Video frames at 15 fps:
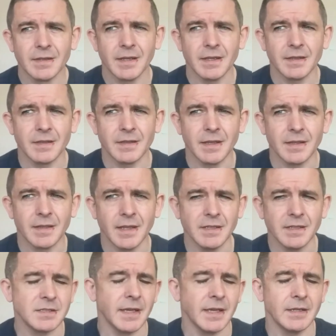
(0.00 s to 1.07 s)
that that
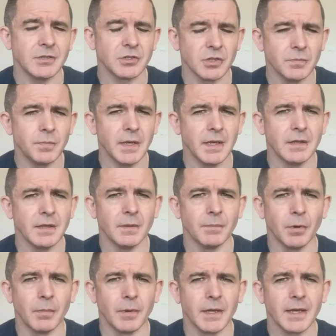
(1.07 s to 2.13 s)
these things should be in the
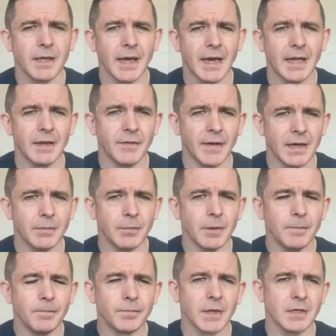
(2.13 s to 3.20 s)
public and
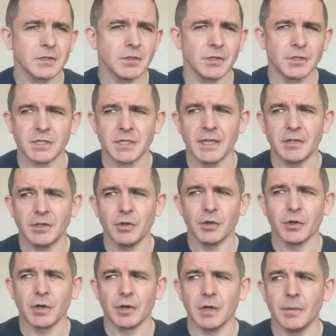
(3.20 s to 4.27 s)
available, such that
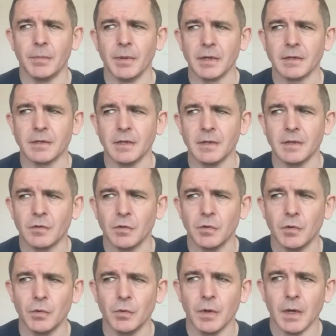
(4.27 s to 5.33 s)
your ability
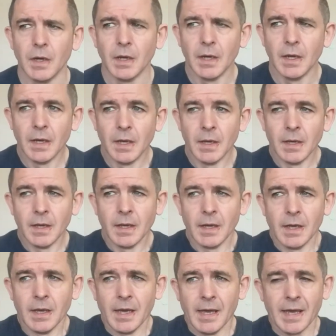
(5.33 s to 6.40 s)
to
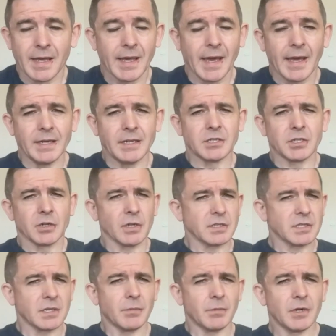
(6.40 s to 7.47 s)
engage
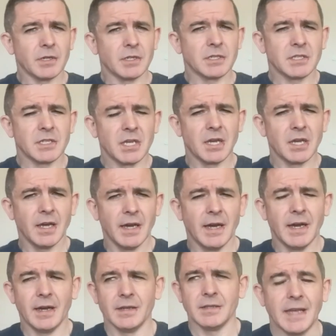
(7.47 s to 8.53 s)
customers,
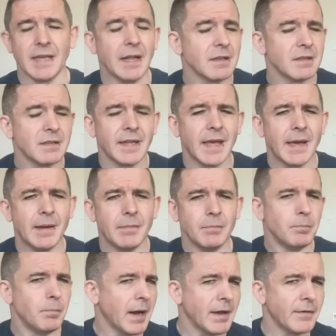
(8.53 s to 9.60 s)
uh, sell to them,
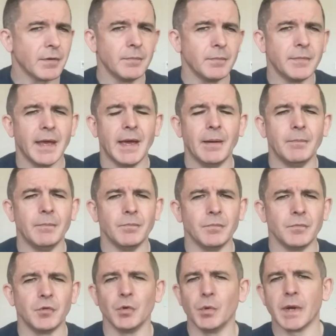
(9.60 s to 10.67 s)
buy from them,
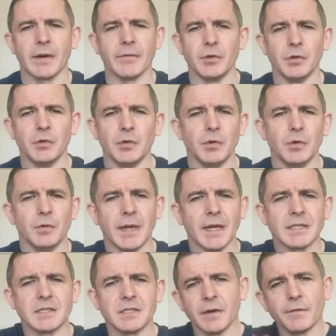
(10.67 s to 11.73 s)
do whatever you do.
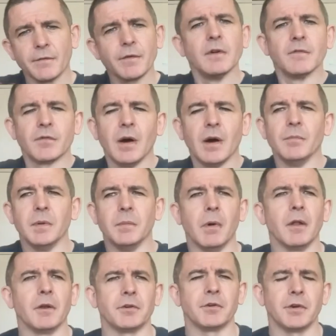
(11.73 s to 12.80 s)
That's different from the
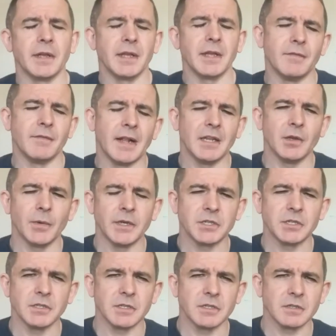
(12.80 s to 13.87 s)
monitoring and
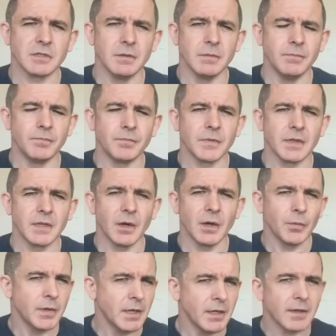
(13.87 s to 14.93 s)
evaluation system that
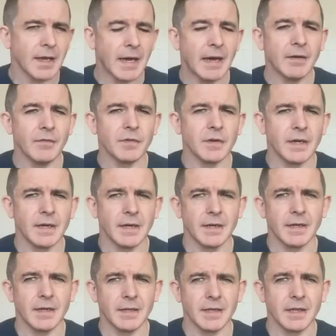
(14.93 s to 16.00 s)
we need to have. Uh,
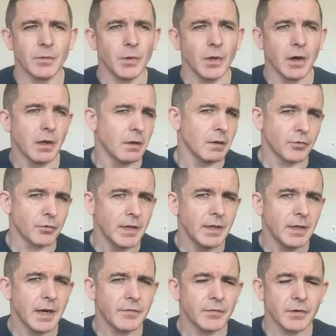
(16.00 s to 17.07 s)
and I think we all
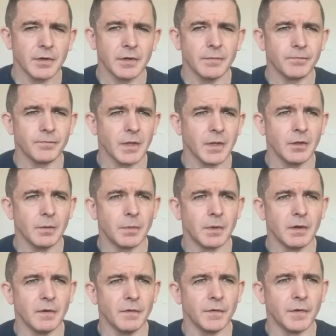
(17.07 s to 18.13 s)
agree after a number
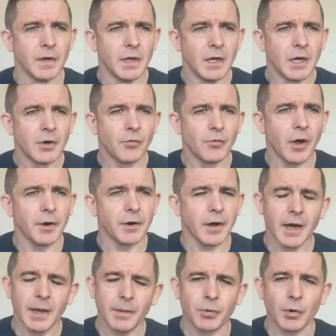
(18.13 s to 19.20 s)
of rather
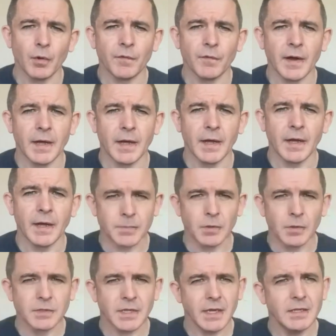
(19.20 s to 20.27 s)
high profile
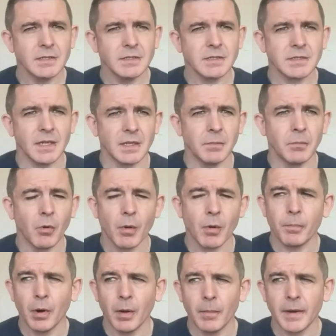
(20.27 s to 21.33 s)
exposes that the more
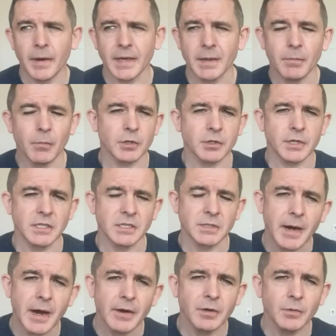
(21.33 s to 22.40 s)
public and more
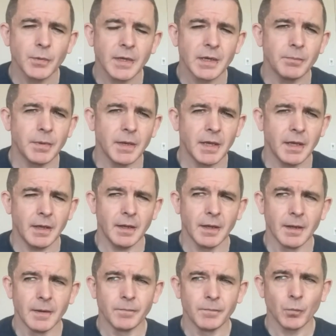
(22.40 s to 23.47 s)
transparent we can be
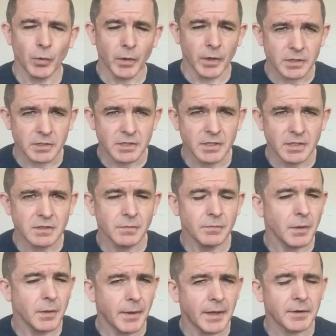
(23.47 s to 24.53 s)
with our system,
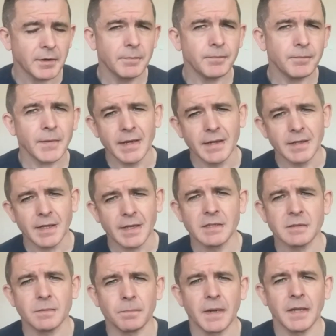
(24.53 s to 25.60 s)
the better. And in the
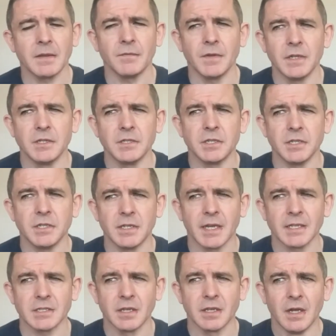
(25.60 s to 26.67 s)
case of Plant Village, it
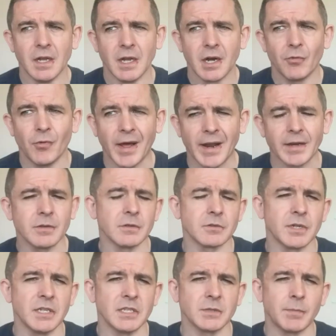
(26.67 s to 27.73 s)
has radical
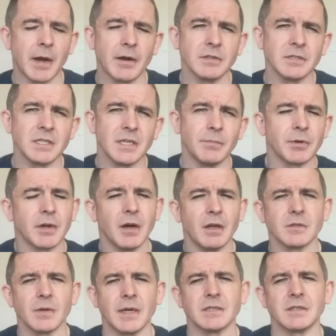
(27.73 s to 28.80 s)
transparency, but it
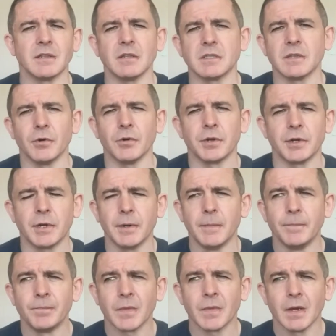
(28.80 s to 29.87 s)
also has lots of other
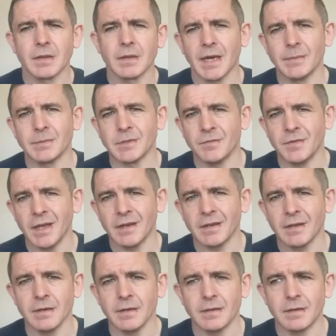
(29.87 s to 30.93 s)
types of
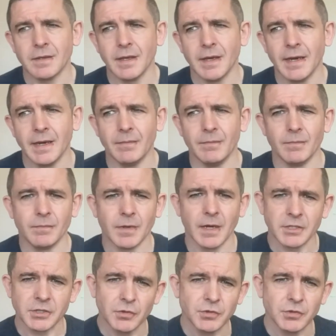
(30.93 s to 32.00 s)
data. Um, I
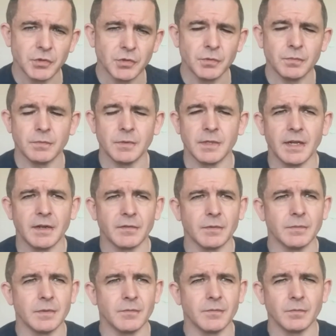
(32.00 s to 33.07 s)
showed you the data
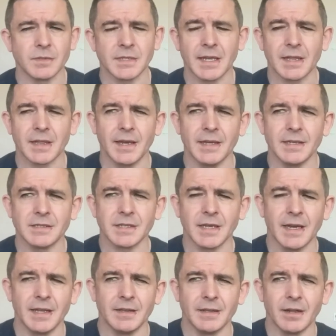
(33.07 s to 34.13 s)
from, from satellites
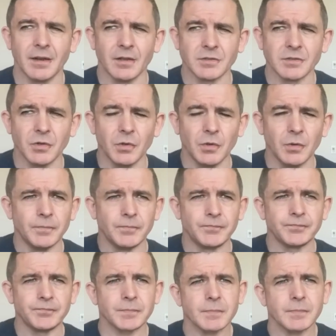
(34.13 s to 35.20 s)
and, and also
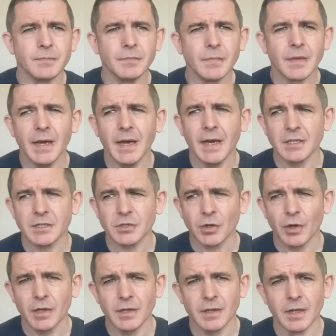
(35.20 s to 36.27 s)
uh,
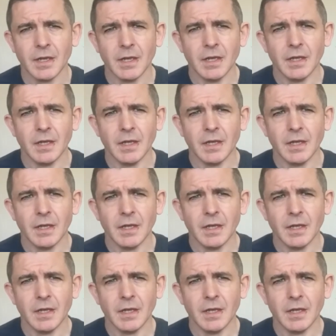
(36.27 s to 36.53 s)
soil